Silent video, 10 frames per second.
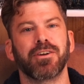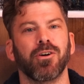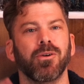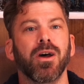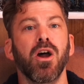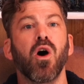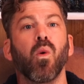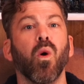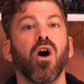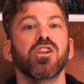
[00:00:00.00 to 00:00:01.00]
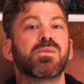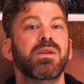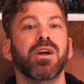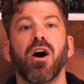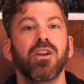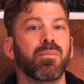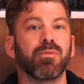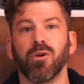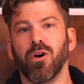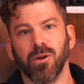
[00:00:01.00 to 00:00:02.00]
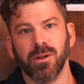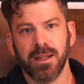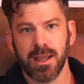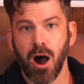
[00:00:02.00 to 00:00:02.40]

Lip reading: called Worlds Beyond Brawl.